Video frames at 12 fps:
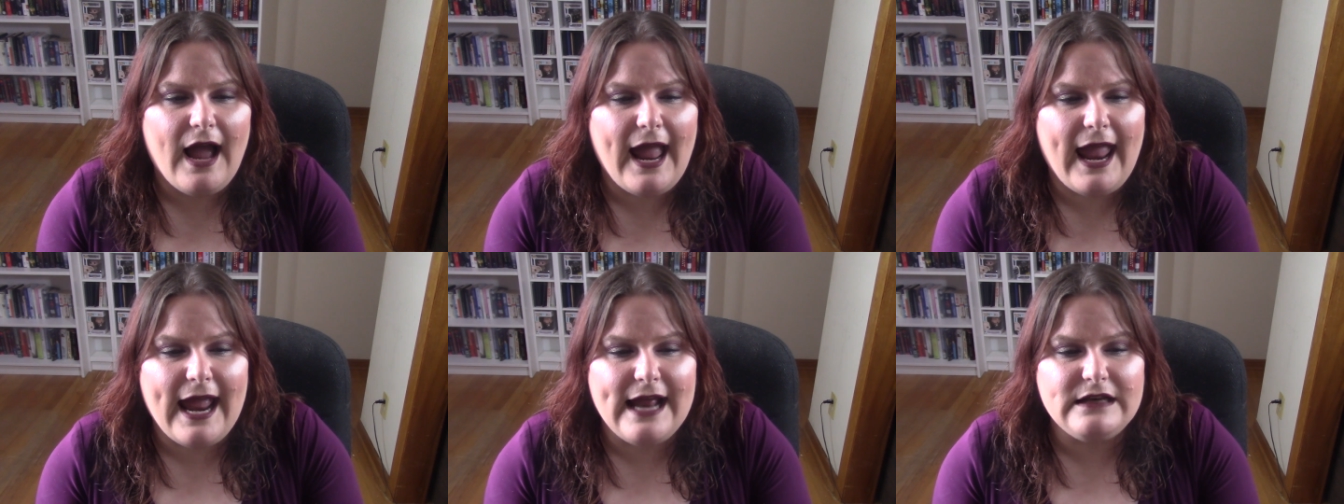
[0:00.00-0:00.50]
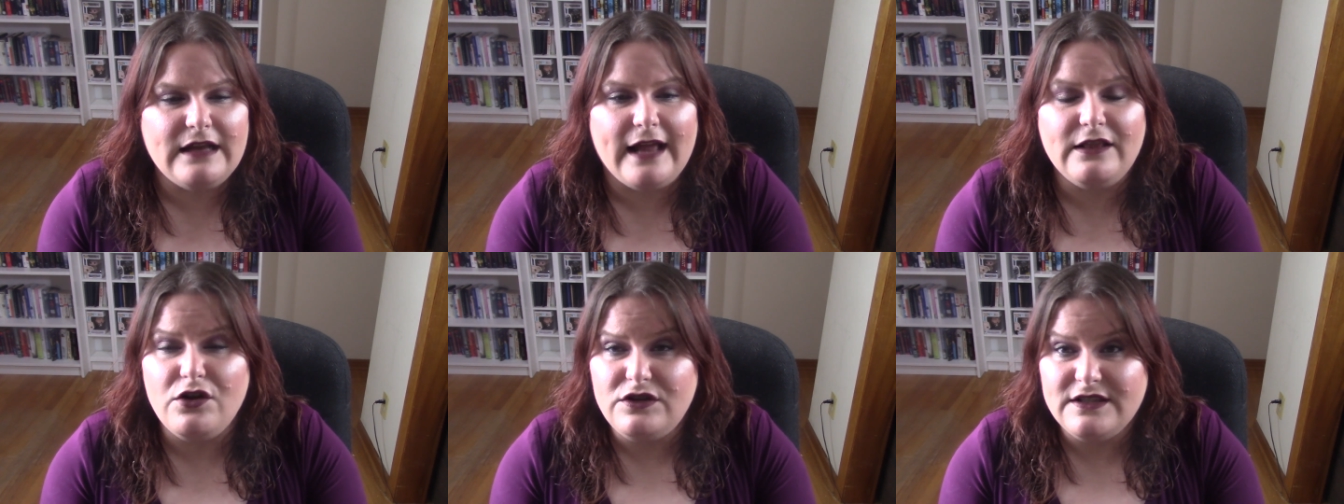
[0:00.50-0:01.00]
And I
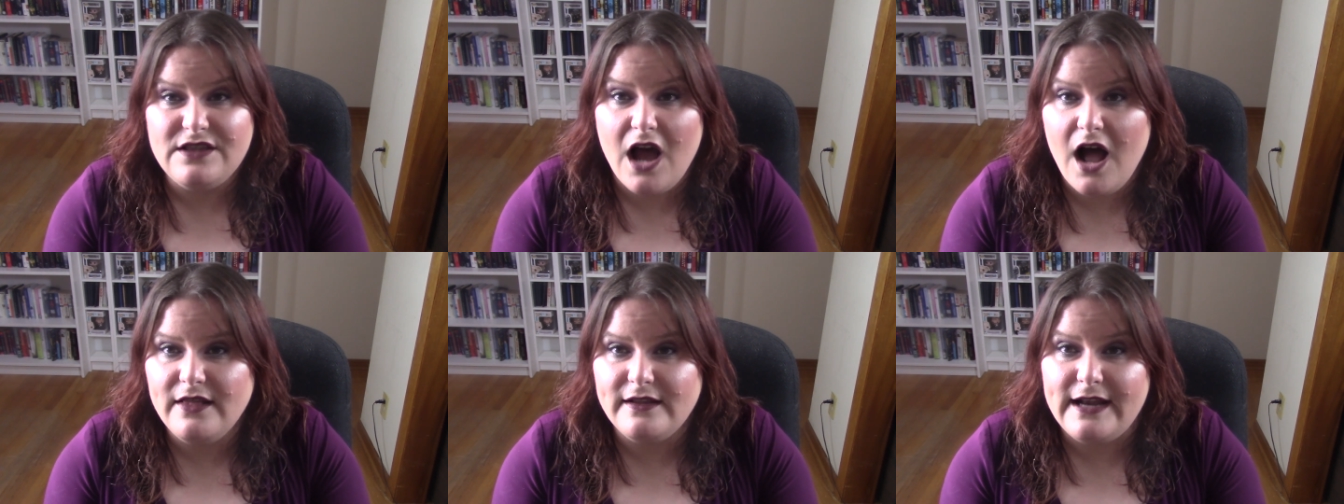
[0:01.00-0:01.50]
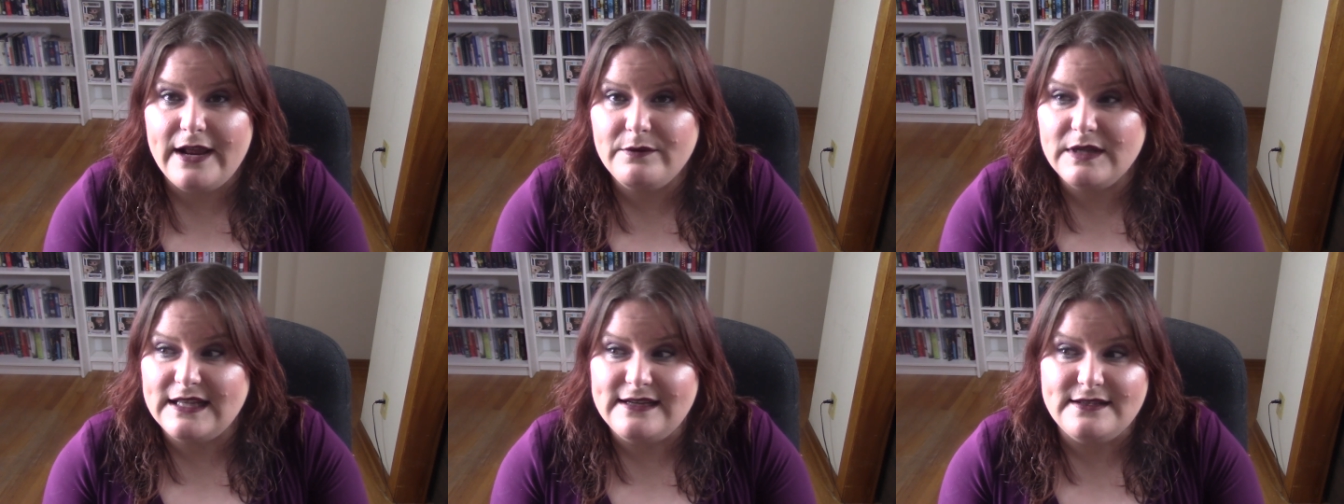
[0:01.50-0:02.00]
looked at the holiday
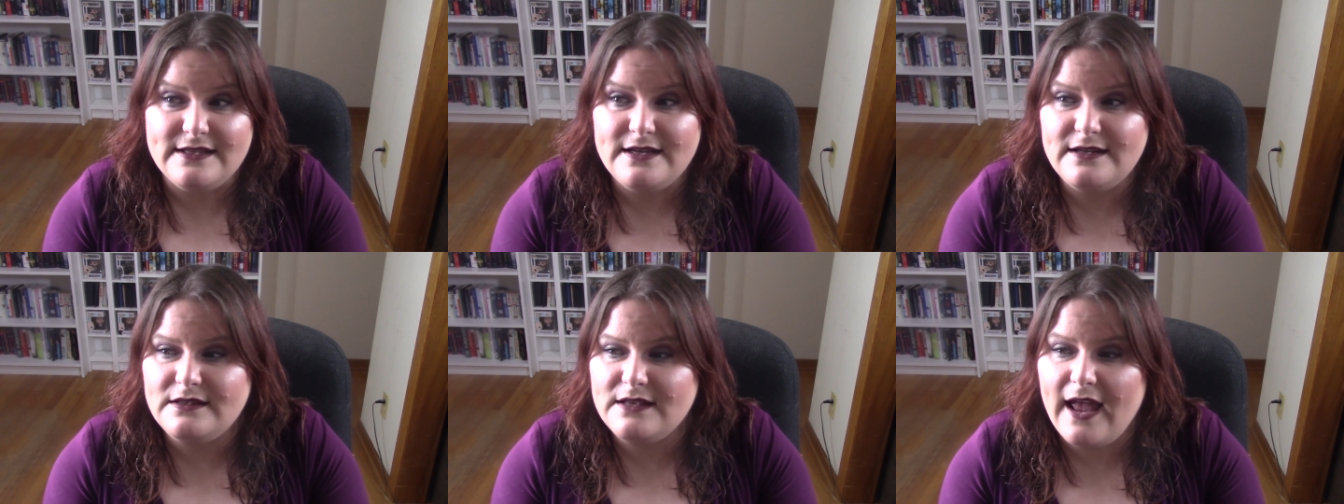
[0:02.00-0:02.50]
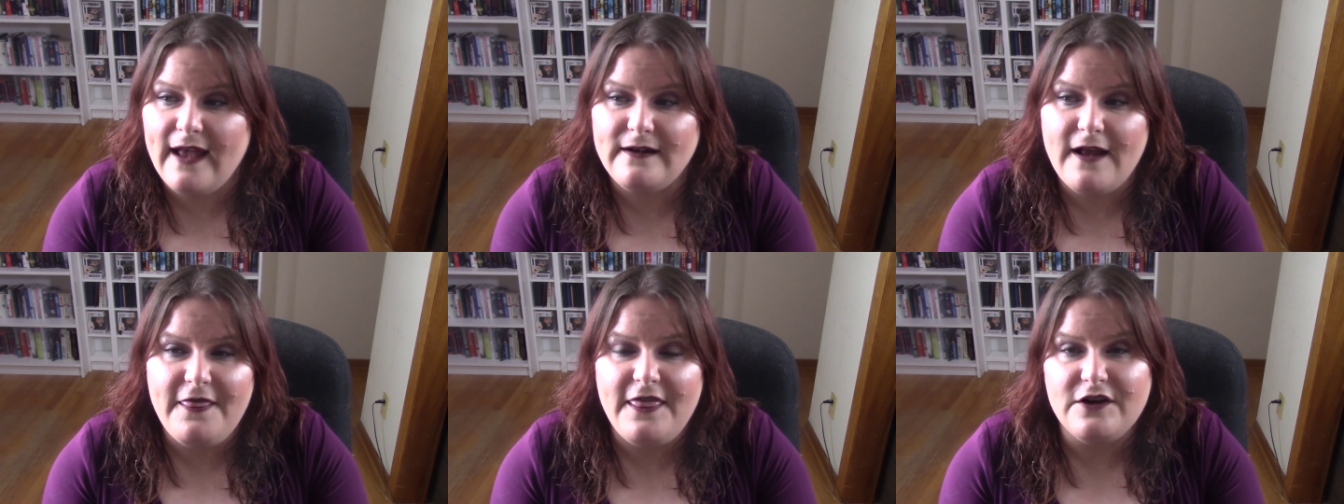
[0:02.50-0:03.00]
releases,
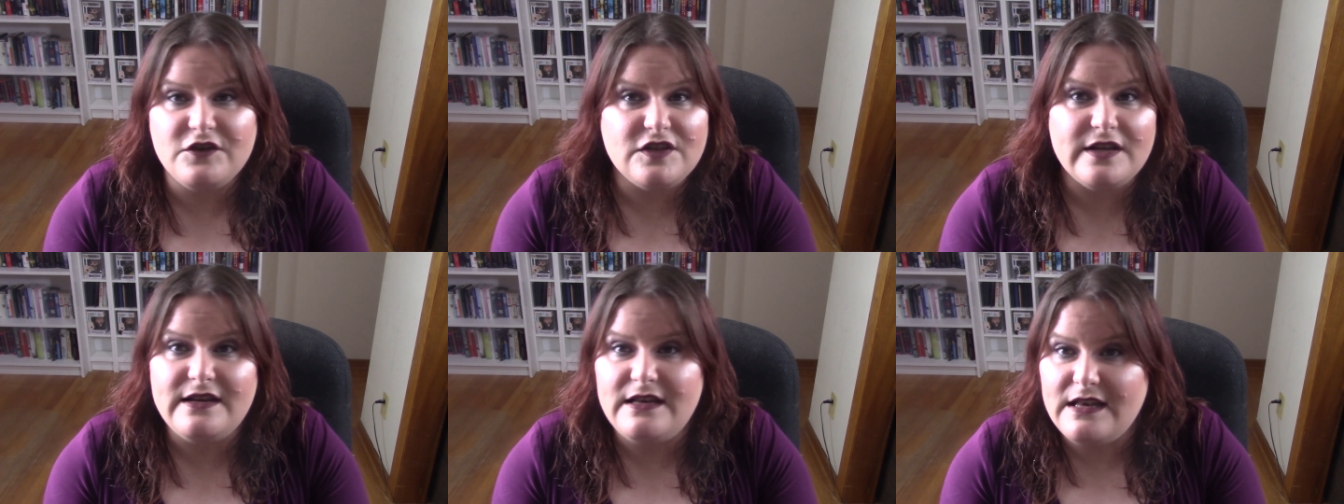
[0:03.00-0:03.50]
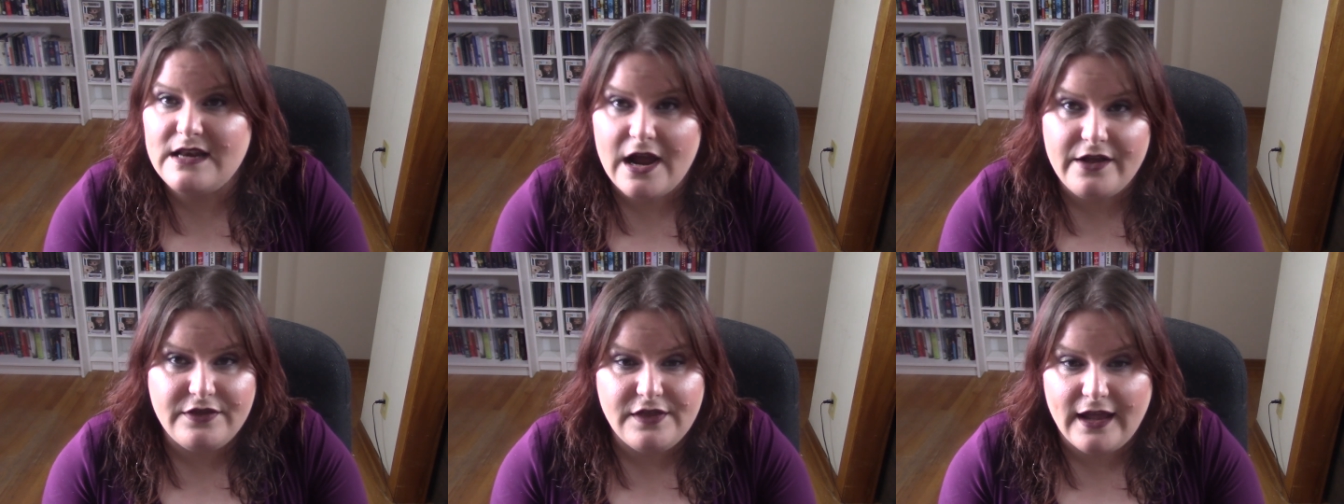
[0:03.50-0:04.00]
and there's
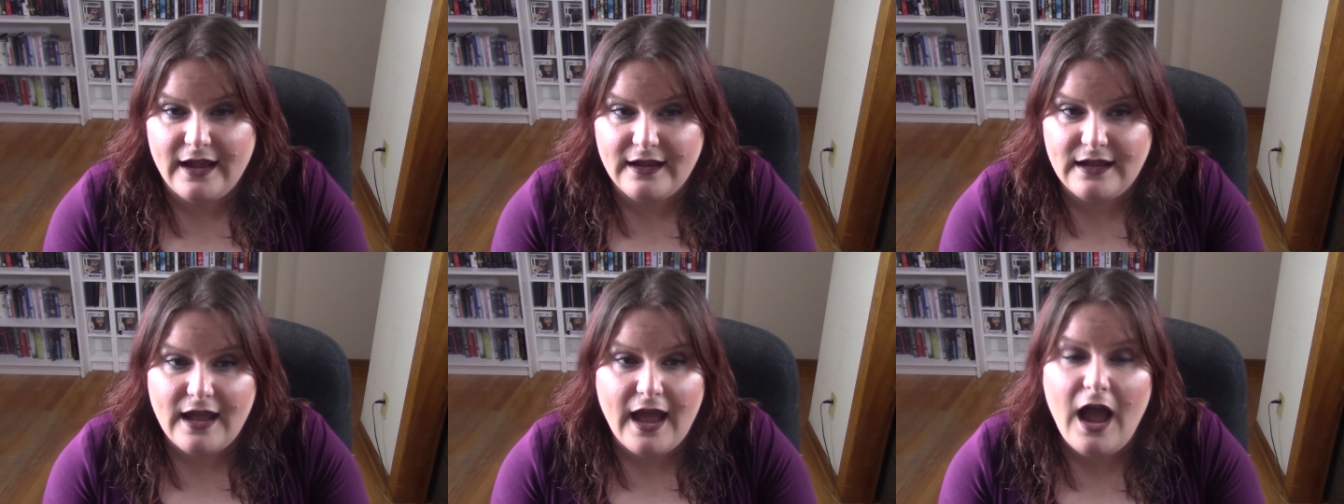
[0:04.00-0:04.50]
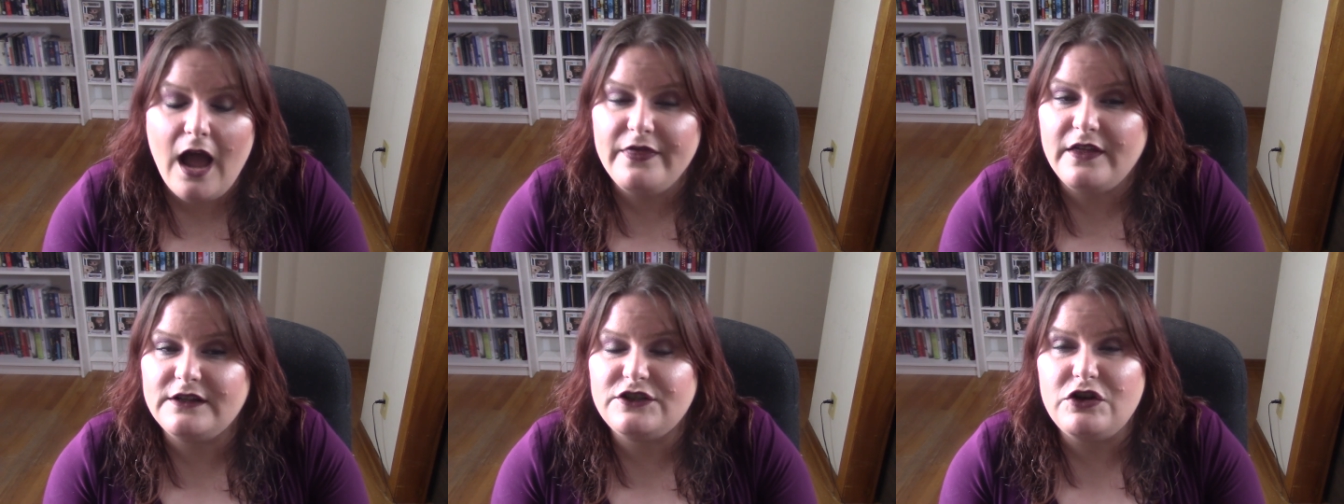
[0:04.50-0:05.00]
nothing.
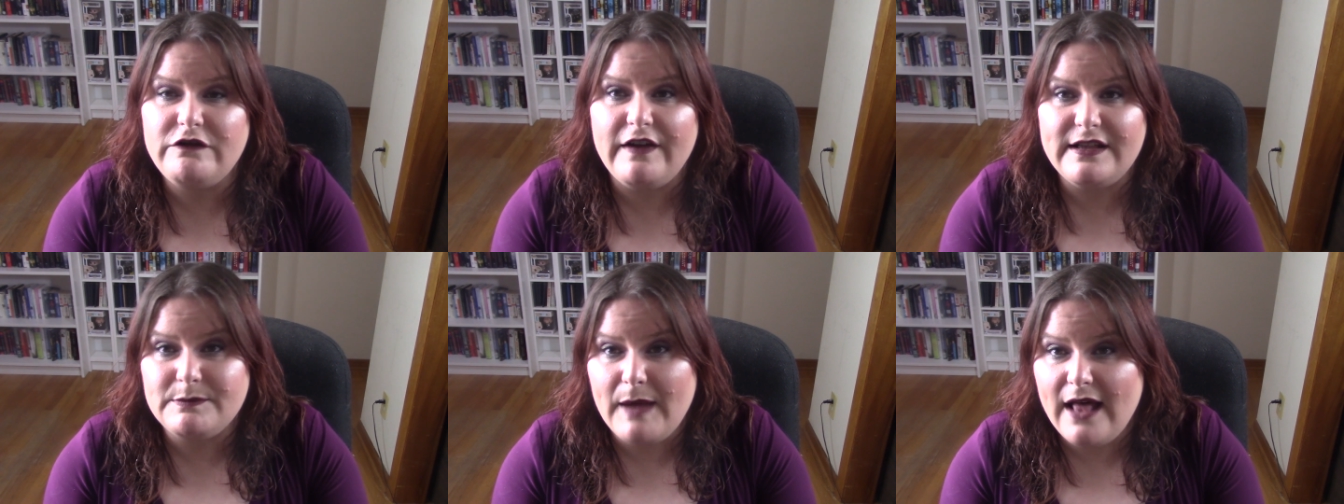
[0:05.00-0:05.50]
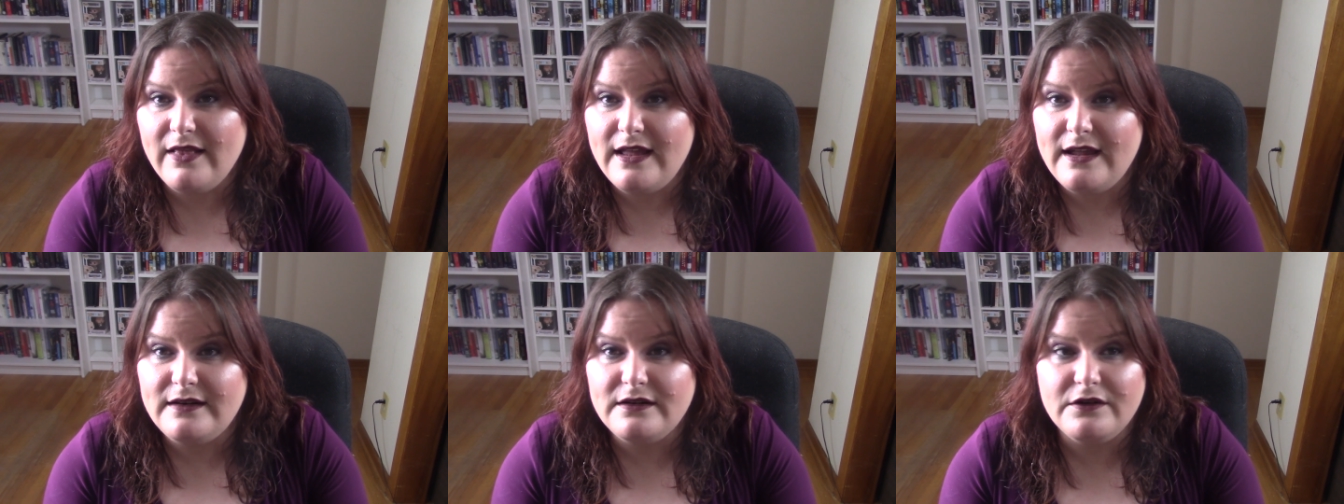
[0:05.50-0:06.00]
The Too Faced
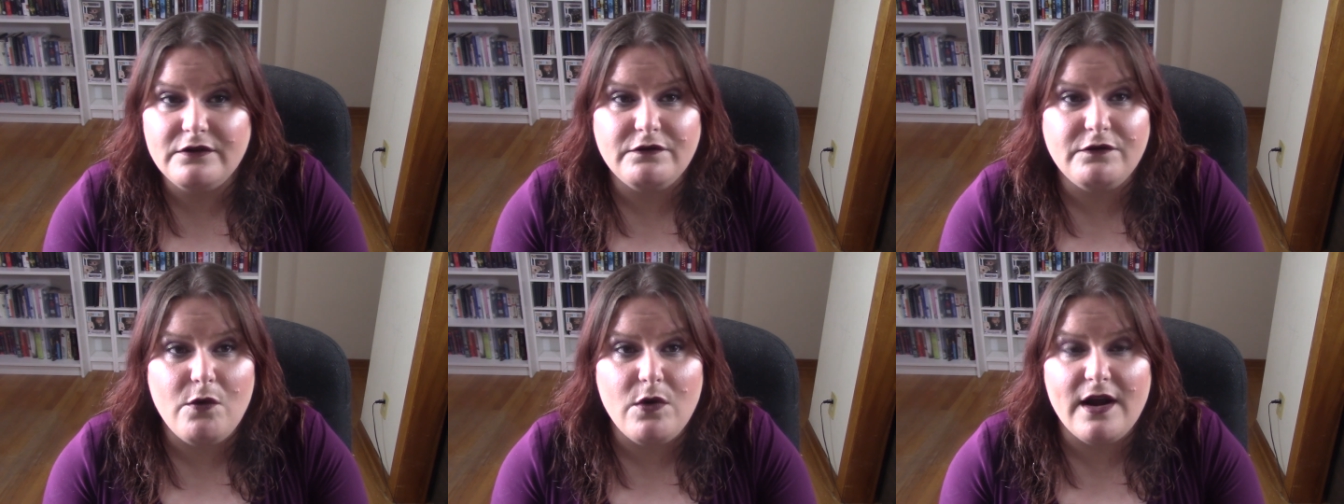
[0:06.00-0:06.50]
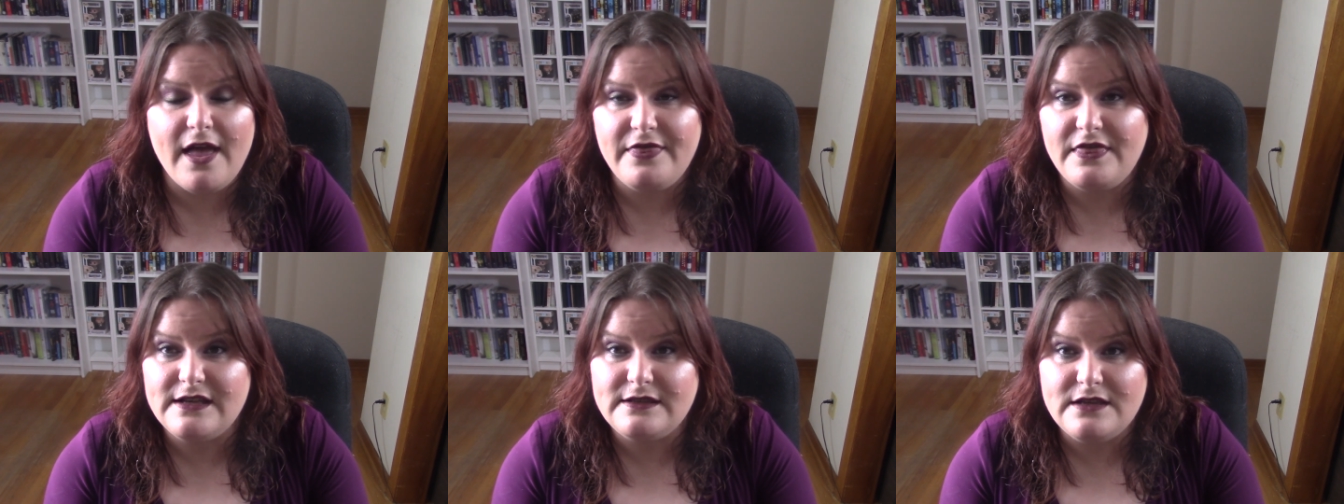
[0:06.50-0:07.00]
palette for
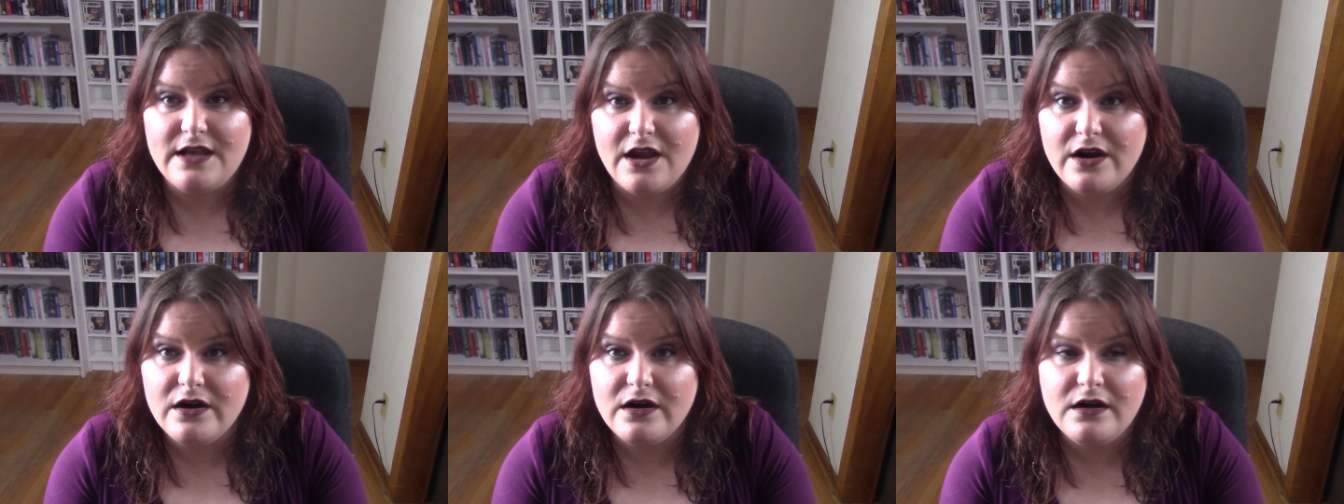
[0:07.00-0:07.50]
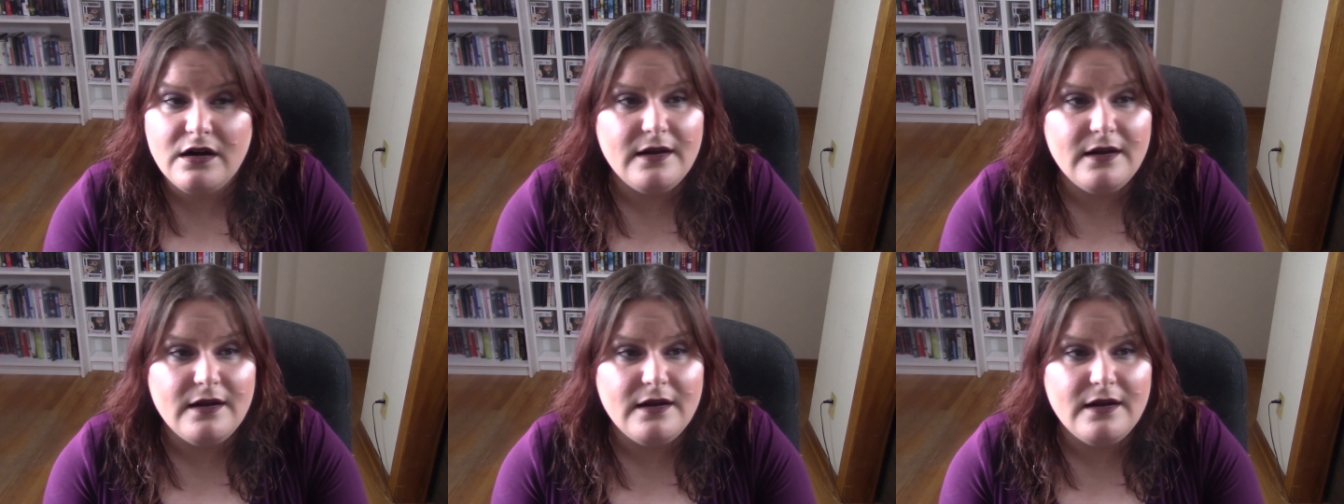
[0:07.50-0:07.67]
this year,